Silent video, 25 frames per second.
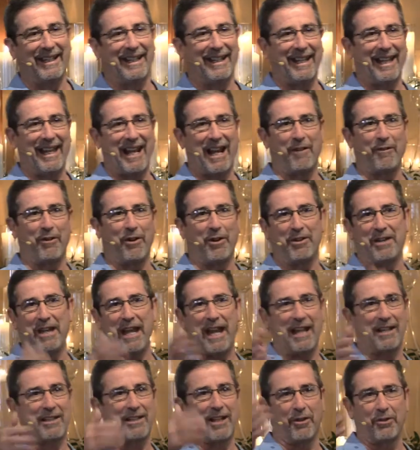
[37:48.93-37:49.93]
And I've heard
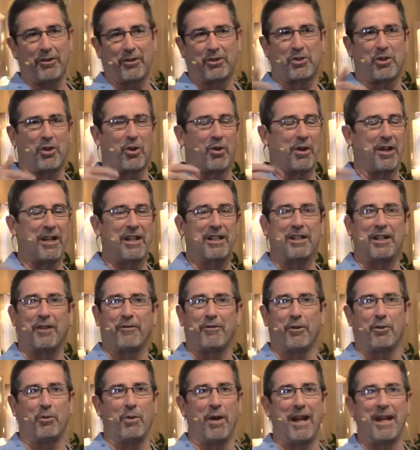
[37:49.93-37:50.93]
dad tell the story in
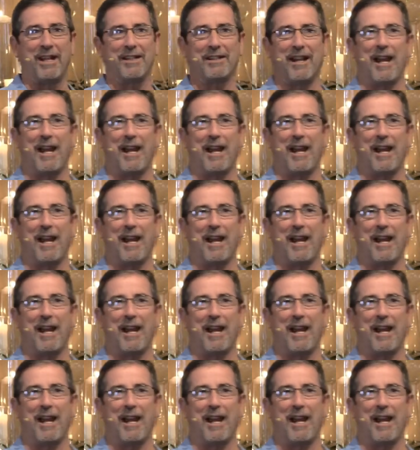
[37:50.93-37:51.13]
different ways,